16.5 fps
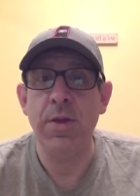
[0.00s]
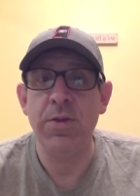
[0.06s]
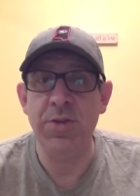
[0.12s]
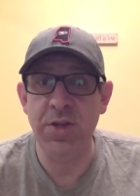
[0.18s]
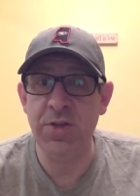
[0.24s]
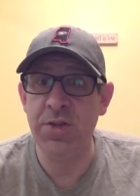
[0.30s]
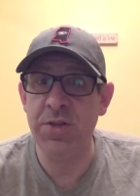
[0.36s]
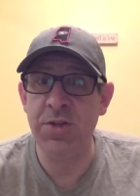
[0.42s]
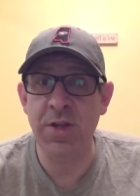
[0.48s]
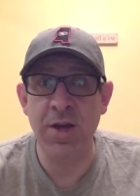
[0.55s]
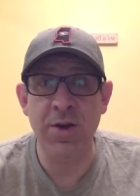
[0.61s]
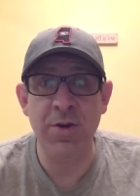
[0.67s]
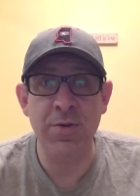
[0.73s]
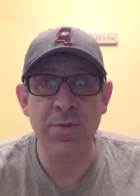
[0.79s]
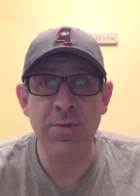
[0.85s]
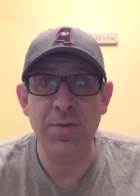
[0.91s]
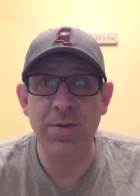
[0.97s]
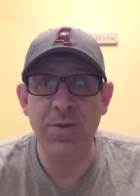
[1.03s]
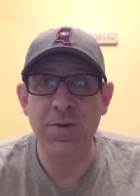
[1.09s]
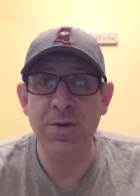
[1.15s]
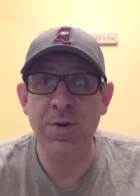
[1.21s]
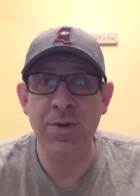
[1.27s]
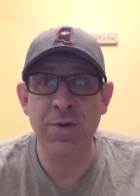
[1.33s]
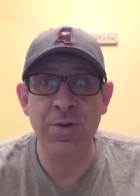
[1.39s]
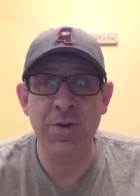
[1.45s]
Jesus now
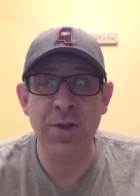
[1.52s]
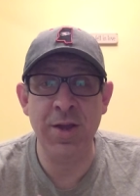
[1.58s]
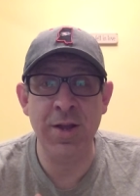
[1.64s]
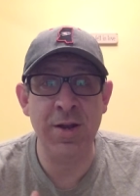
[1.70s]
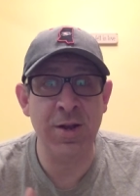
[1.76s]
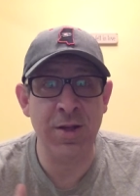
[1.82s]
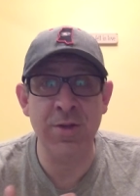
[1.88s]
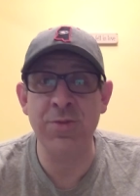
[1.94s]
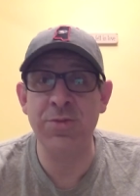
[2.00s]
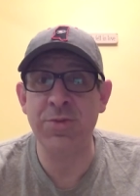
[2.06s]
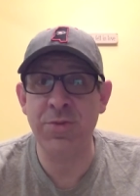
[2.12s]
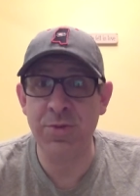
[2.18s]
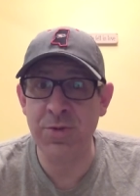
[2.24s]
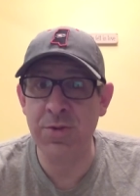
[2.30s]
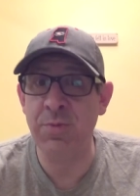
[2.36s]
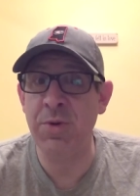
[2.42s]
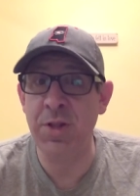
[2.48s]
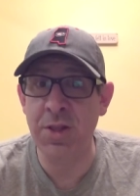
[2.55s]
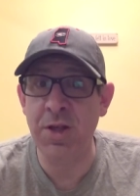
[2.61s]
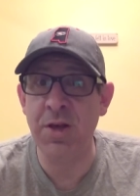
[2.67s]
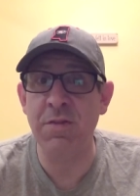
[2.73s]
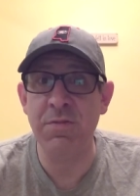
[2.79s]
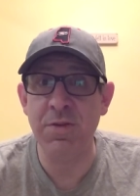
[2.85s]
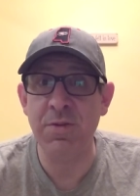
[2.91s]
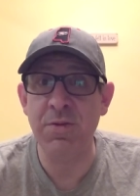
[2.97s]
had lost someone he
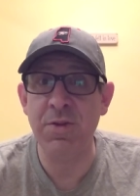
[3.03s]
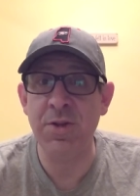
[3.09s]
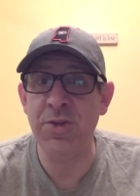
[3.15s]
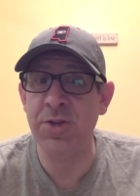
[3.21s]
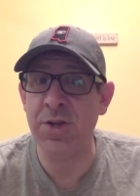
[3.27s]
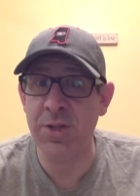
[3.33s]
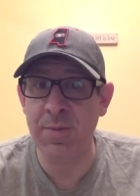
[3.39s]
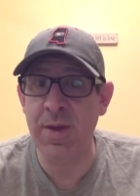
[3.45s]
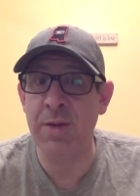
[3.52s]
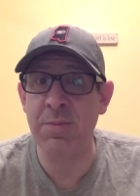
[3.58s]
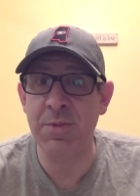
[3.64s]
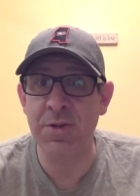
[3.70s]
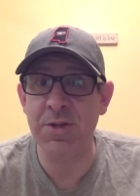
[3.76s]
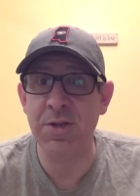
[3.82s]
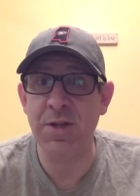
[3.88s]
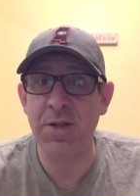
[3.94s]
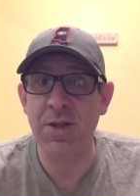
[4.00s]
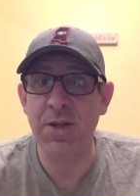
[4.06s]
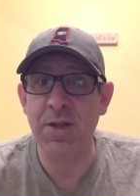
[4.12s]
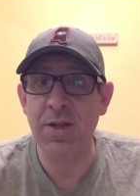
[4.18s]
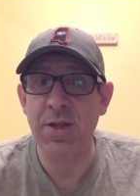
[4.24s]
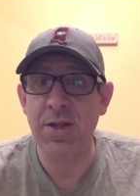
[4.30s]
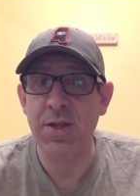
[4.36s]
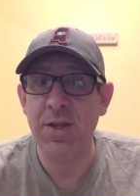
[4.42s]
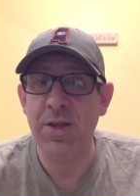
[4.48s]
loved, John the Baptist.
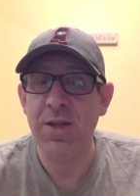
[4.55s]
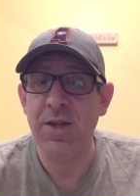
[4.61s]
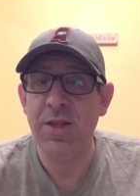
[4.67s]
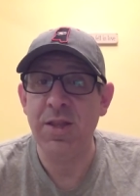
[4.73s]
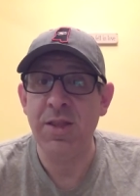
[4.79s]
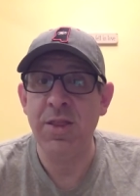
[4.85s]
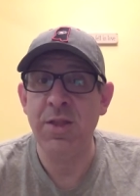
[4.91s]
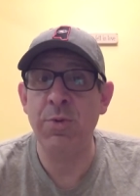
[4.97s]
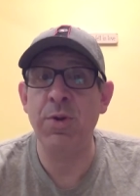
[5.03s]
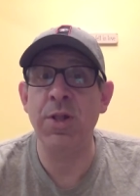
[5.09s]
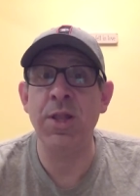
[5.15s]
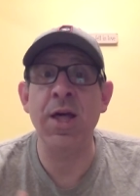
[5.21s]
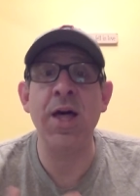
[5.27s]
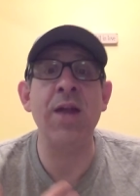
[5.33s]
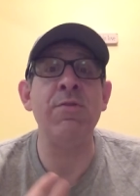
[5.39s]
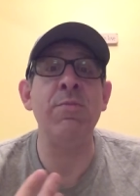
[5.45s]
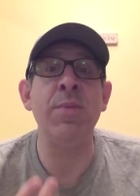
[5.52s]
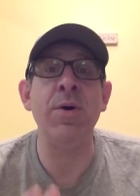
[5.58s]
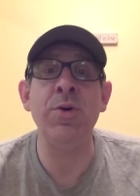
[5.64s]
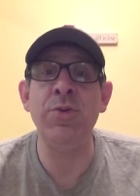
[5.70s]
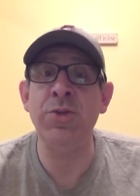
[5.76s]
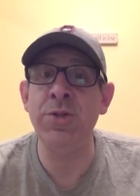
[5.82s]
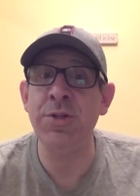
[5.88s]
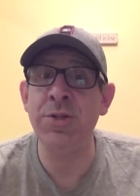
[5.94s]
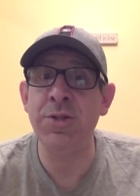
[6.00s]
There were a lot of
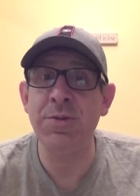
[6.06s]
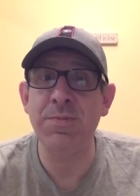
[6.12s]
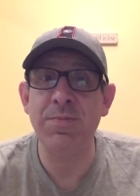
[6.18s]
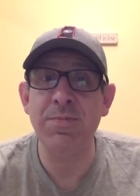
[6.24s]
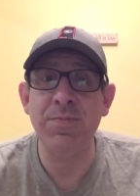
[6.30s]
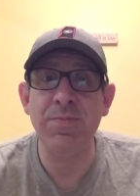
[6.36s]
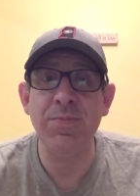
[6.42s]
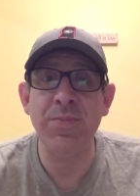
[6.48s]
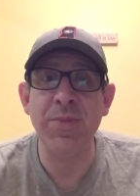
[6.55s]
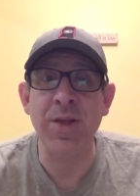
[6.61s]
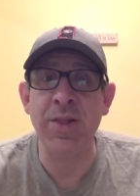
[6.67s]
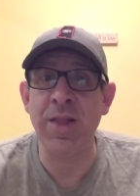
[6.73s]
emotions, a